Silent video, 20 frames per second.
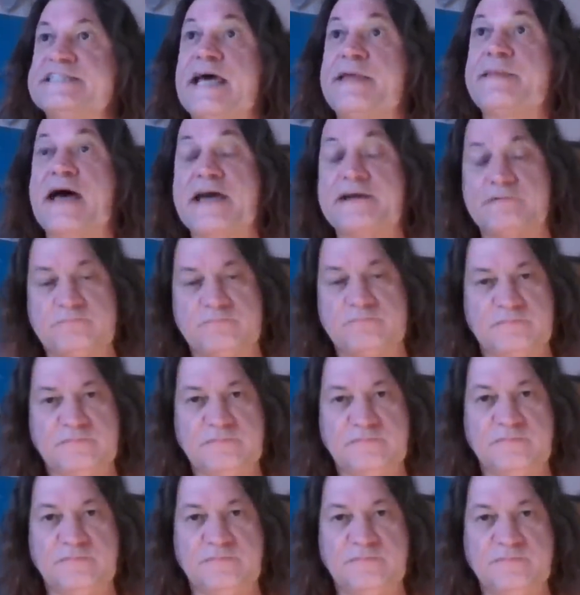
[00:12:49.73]
Then I
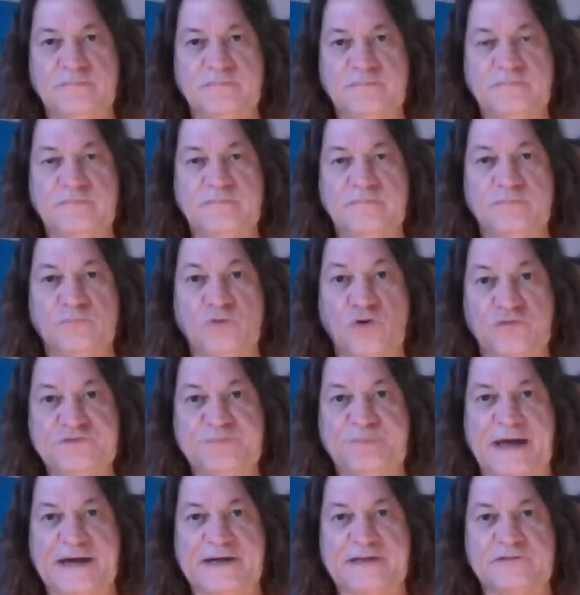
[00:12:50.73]

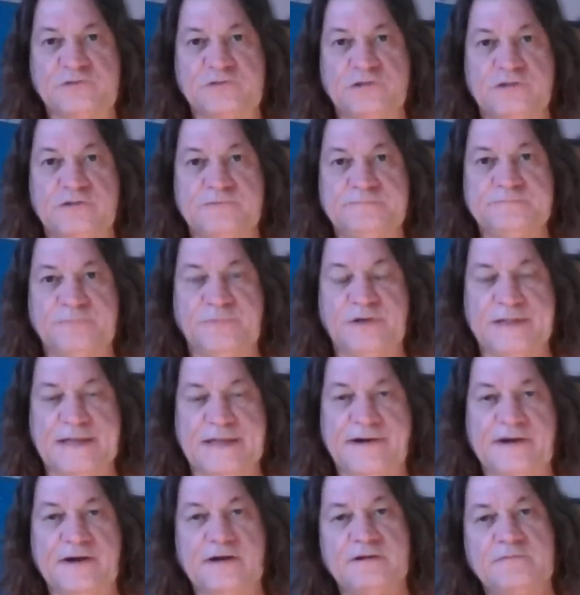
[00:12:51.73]
moved back to
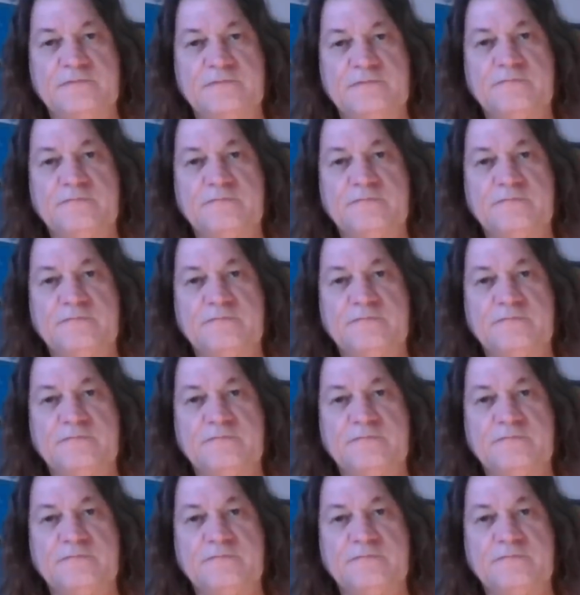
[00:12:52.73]
Bulgaria.